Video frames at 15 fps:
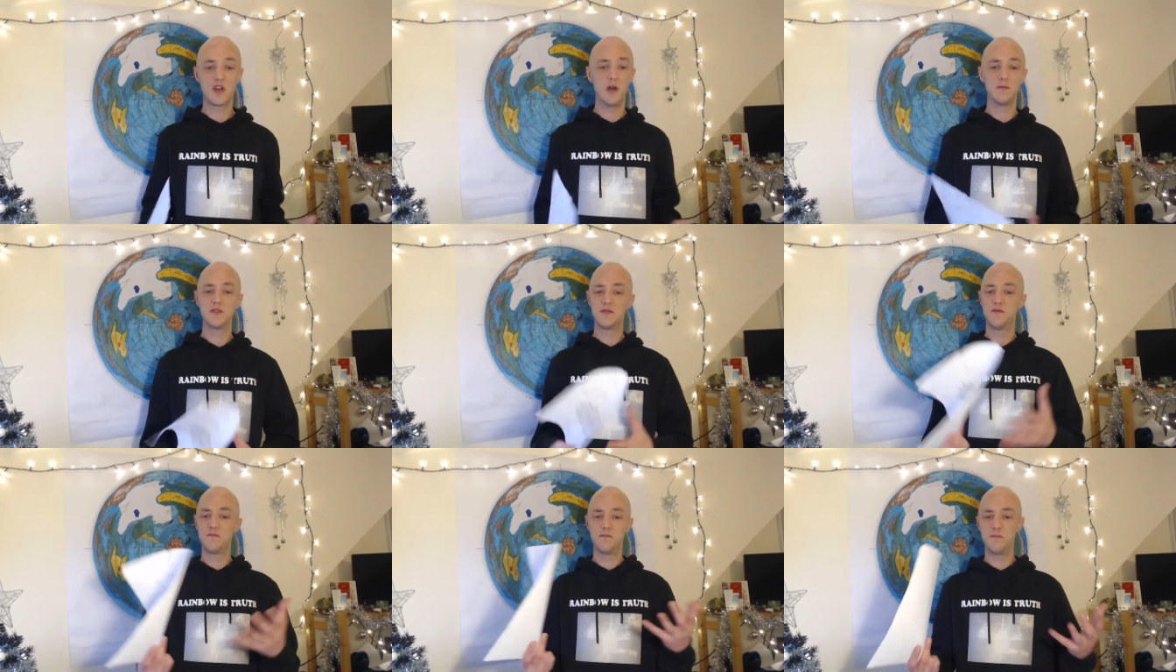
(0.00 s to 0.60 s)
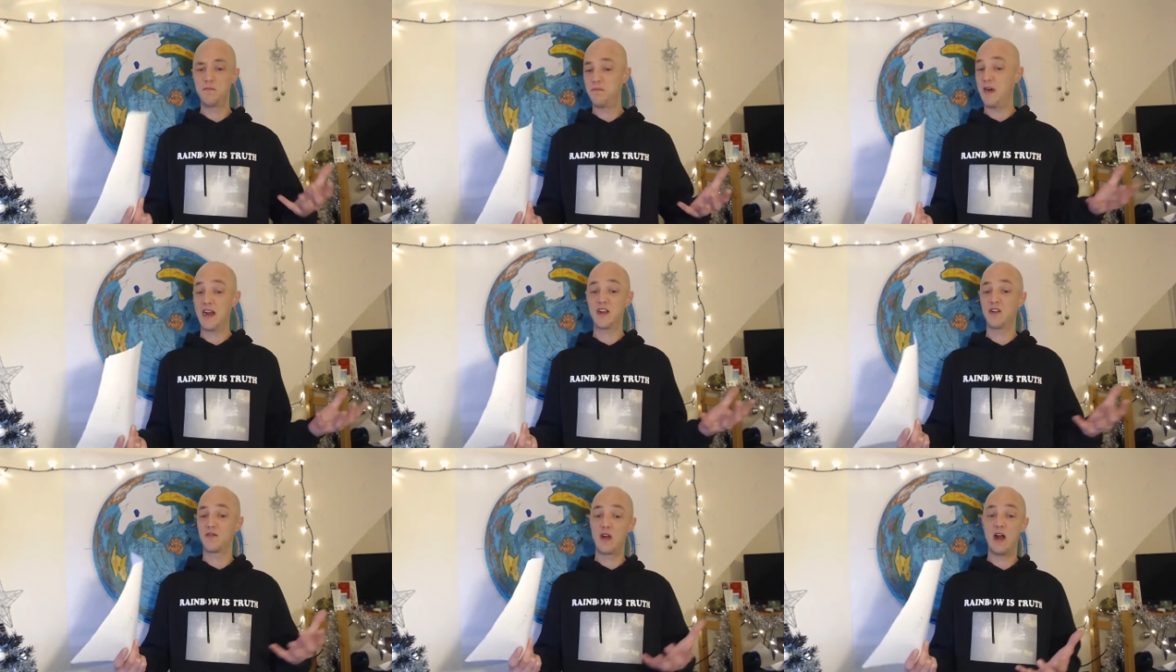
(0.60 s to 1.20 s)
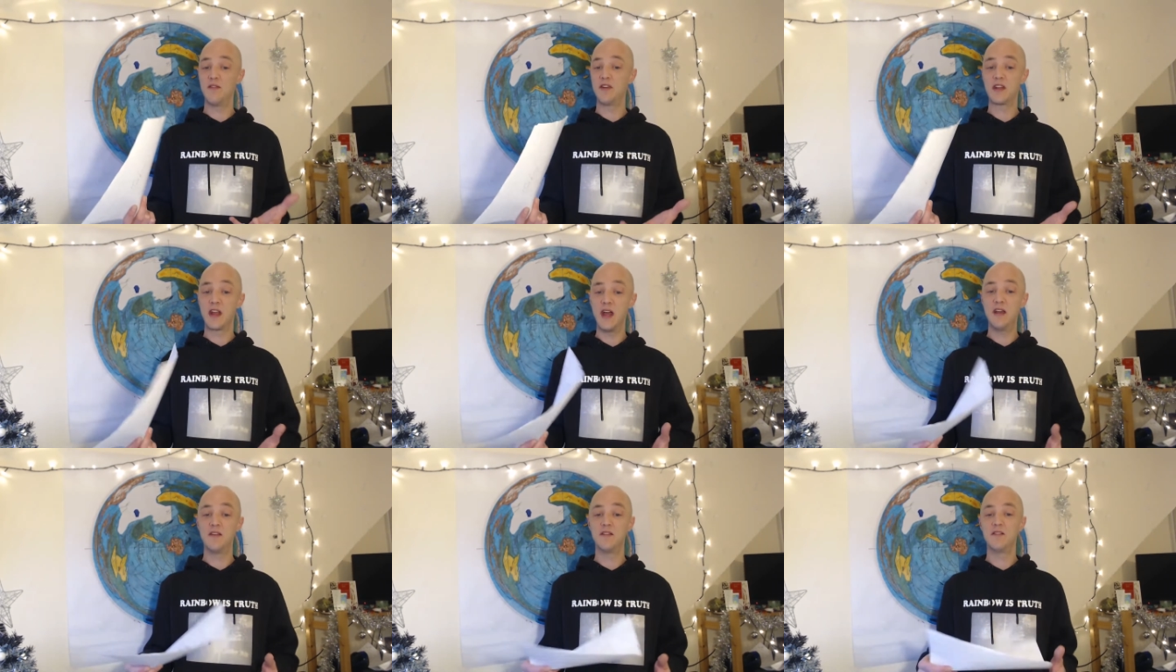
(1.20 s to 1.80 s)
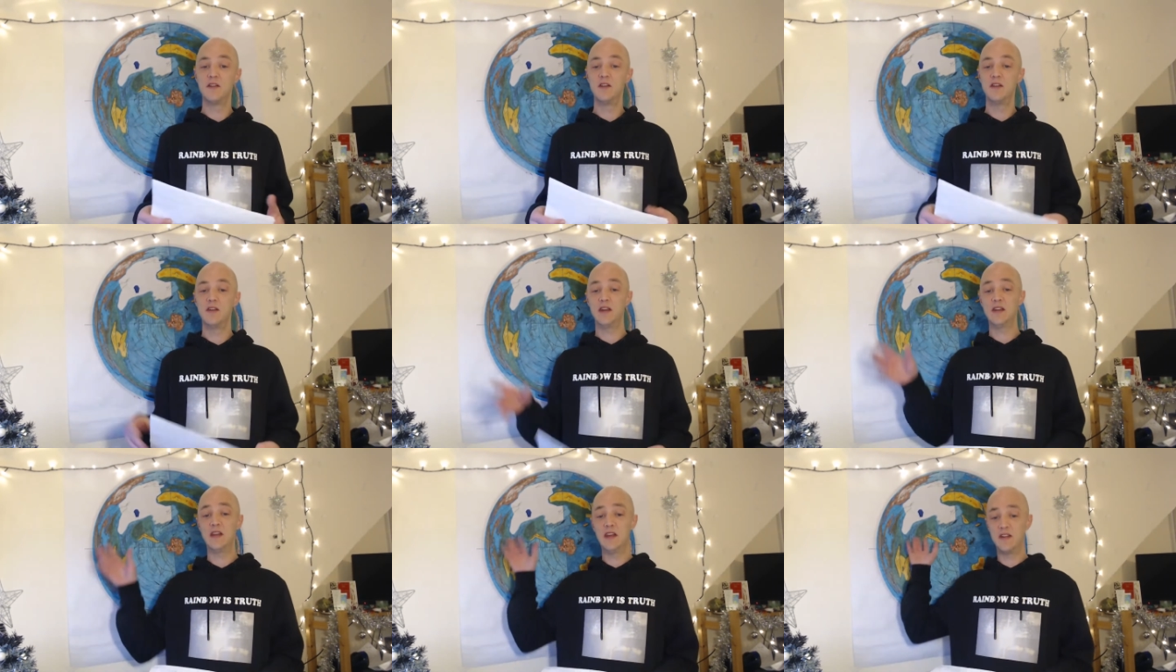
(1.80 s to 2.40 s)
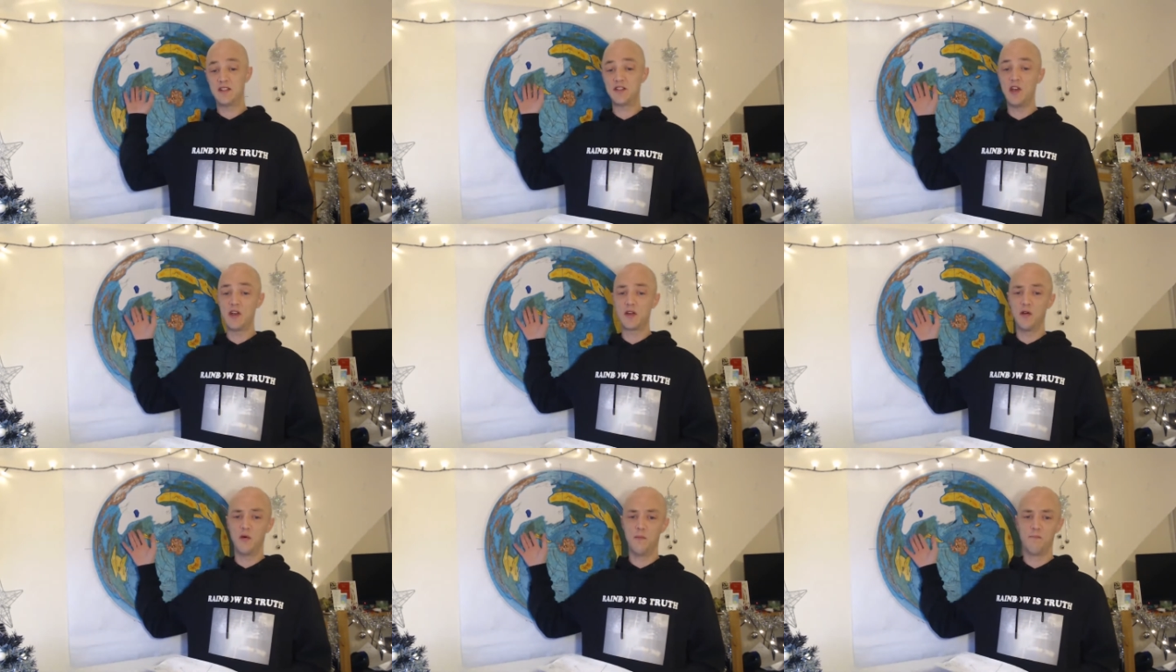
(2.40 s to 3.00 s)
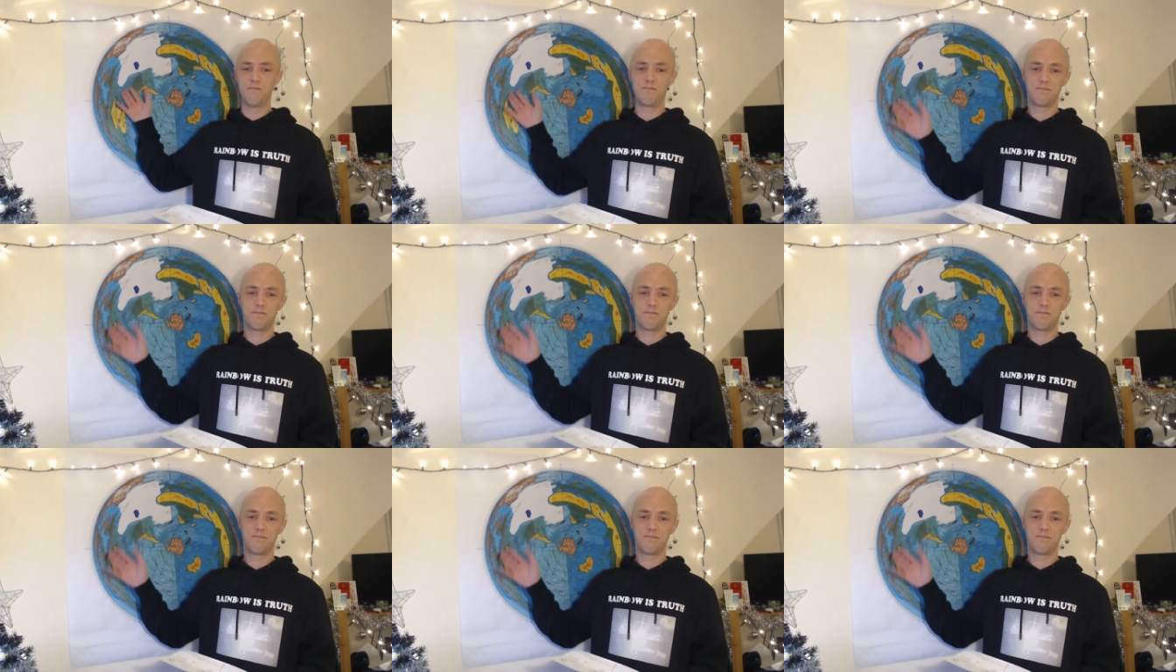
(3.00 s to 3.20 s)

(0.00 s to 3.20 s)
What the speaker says: comes back around again in a cycle.